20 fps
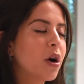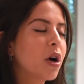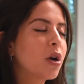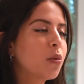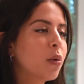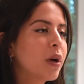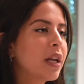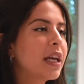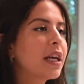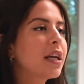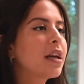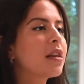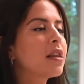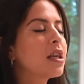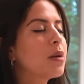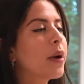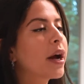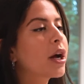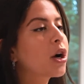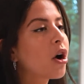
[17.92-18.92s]
on winning
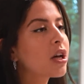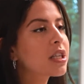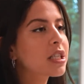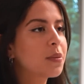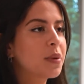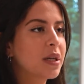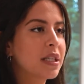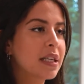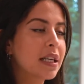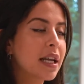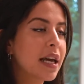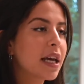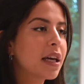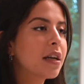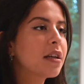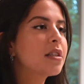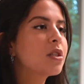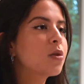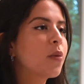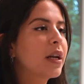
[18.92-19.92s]
the Microscopy
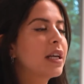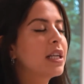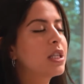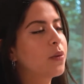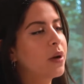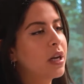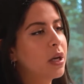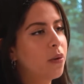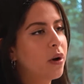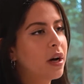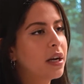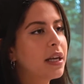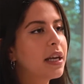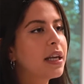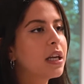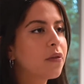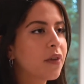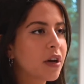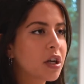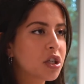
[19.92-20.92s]
Today 2021
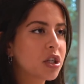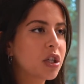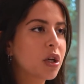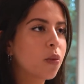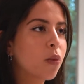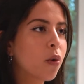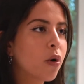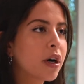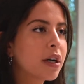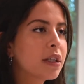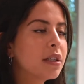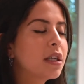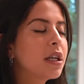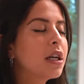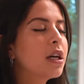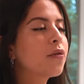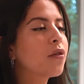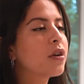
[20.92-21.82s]
Innovation Award